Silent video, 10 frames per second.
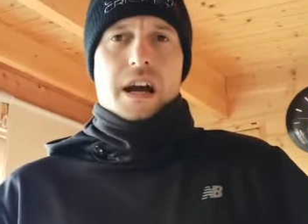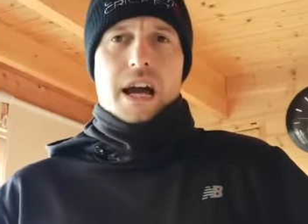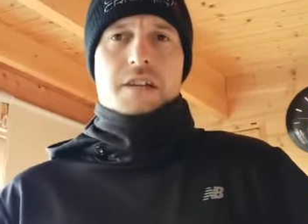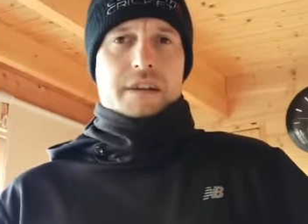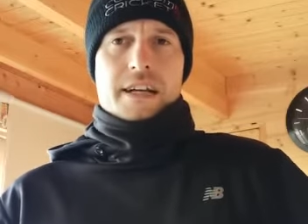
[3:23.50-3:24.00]

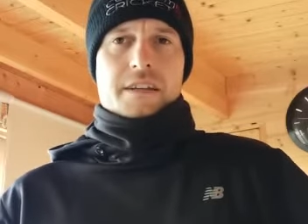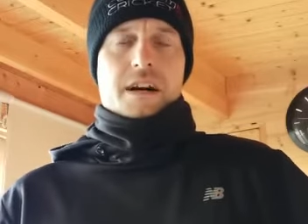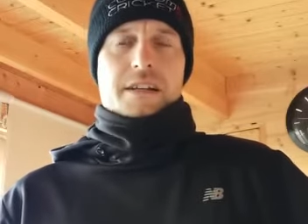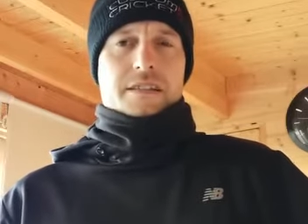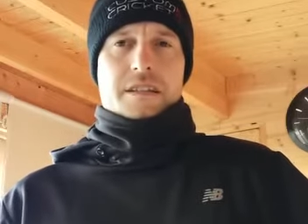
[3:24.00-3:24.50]
is
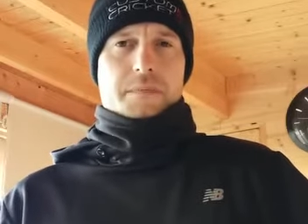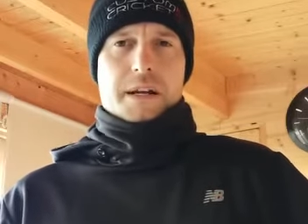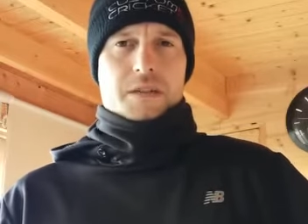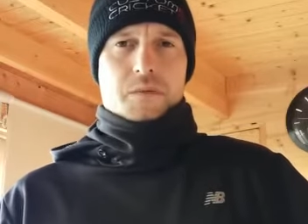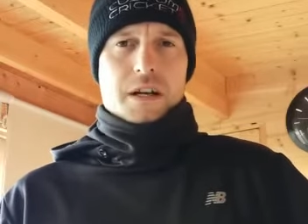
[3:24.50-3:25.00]
recognised as the
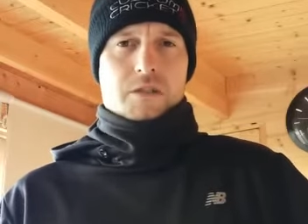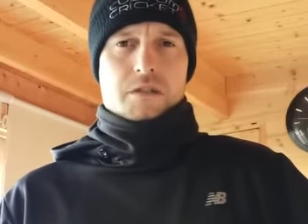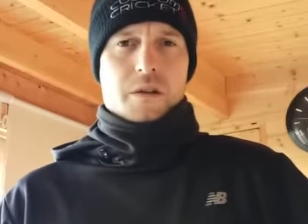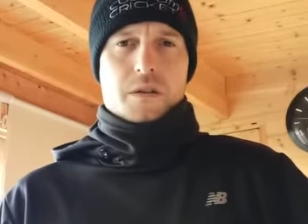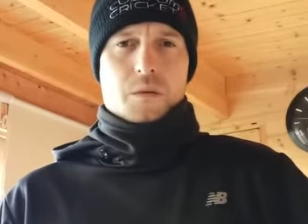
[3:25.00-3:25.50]
best willow
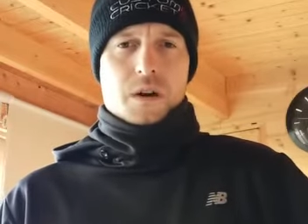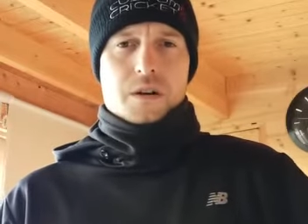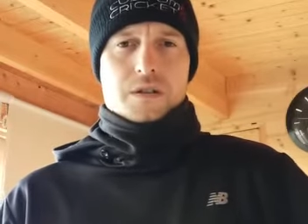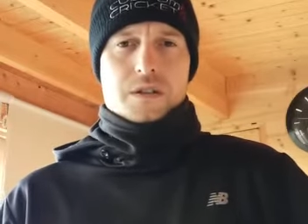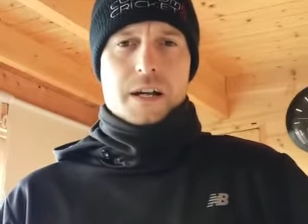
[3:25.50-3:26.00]
grow in the
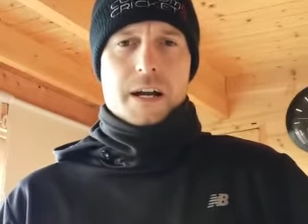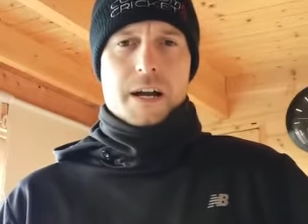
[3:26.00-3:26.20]
world.